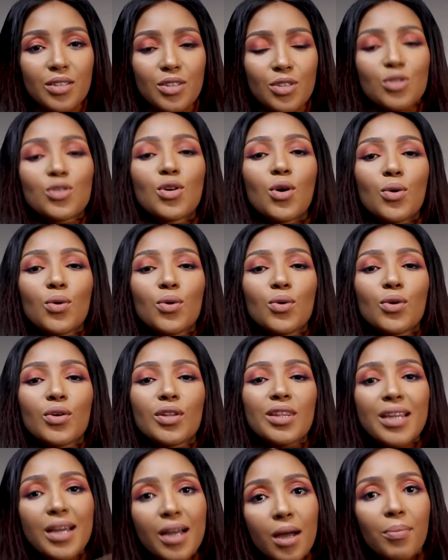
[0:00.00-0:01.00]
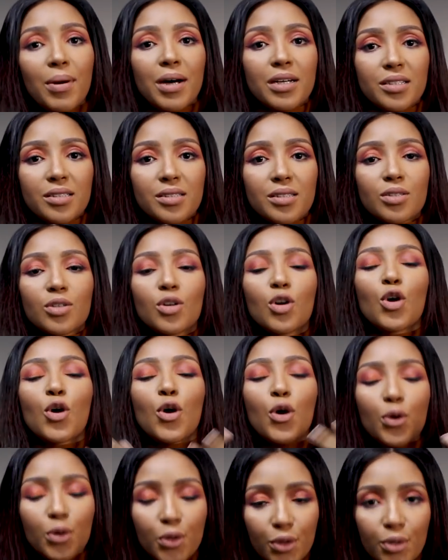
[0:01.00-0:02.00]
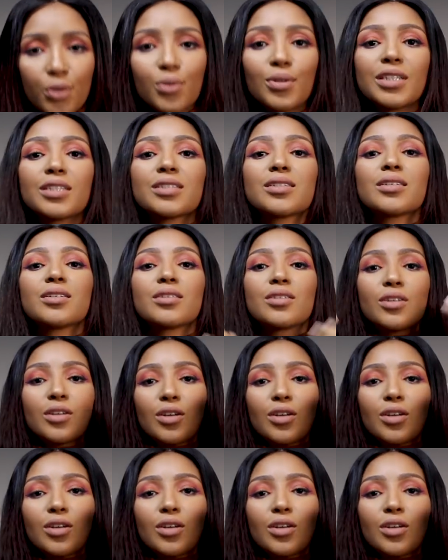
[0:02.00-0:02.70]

So think about it, go through it,